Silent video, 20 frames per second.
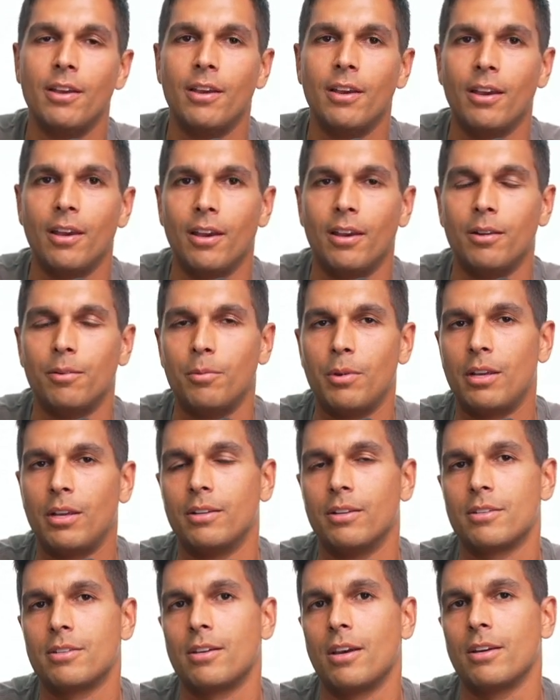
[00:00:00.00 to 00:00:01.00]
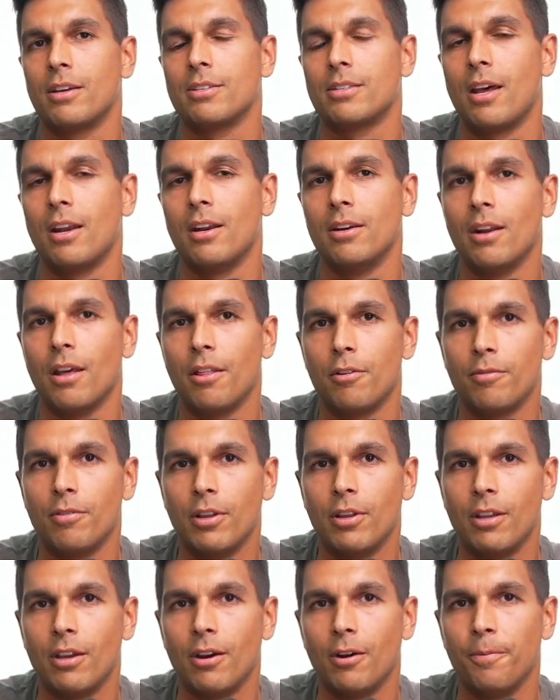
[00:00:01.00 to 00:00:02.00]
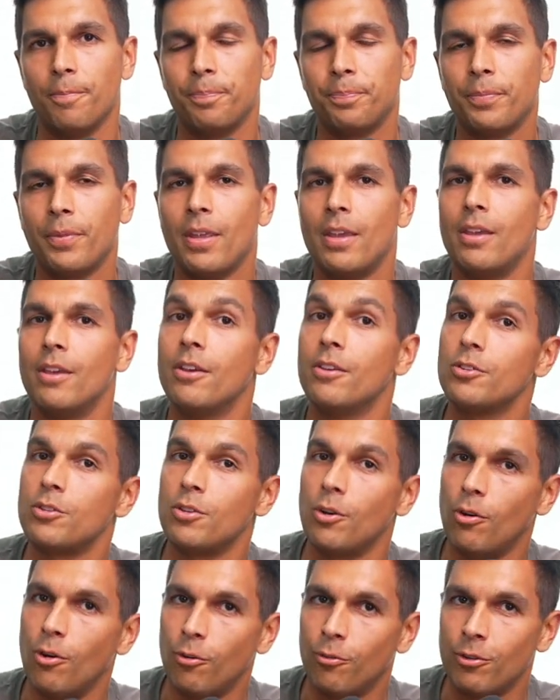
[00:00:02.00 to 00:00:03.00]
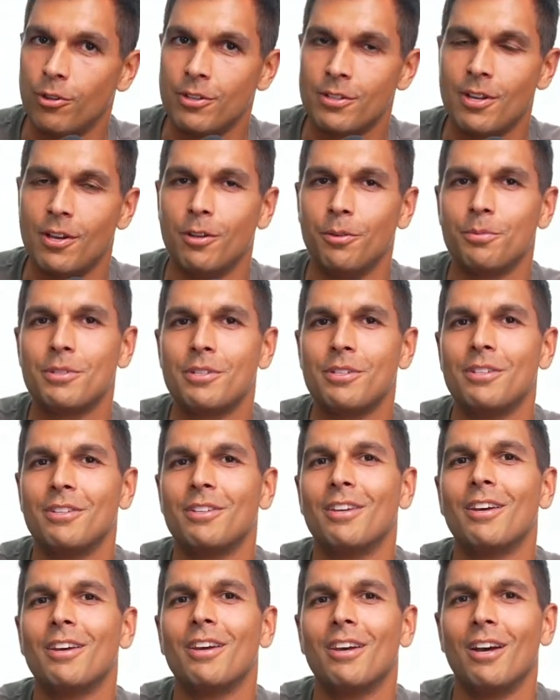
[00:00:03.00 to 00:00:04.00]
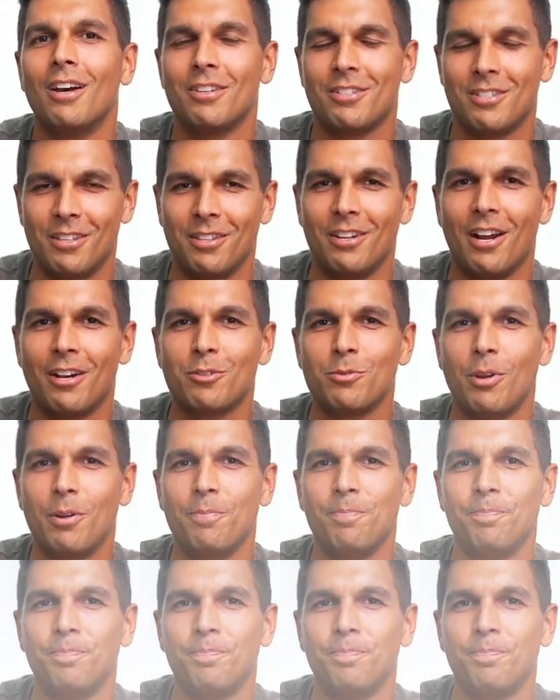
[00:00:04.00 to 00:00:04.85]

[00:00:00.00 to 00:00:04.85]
And we can discuss that in another video. So hopefully this helps. I'll see you in the next one.